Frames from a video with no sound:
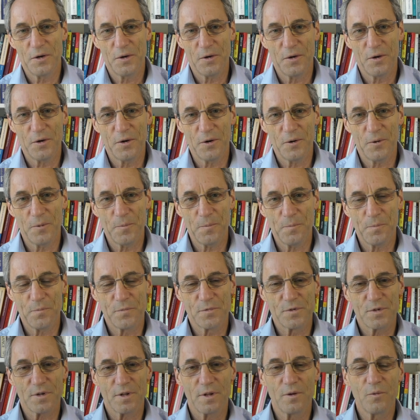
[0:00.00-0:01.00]

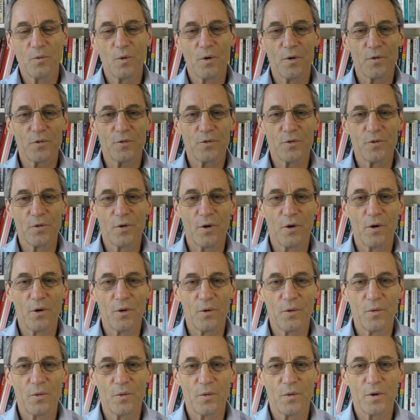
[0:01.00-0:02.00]
So they want to
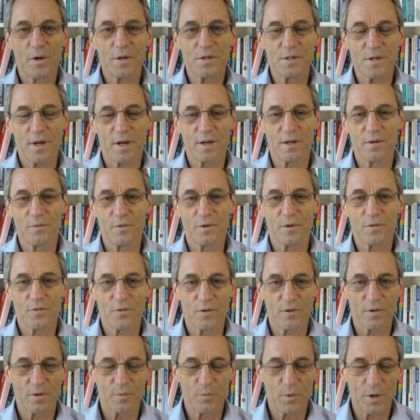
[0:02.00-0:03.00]
know exactly what
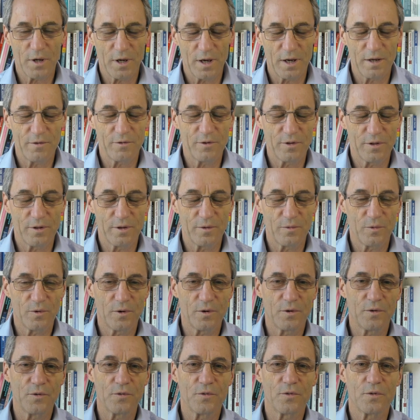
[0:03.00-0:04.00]
sort of behavior they
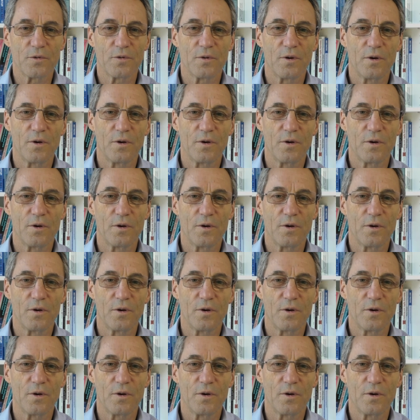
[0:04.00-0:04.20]
want,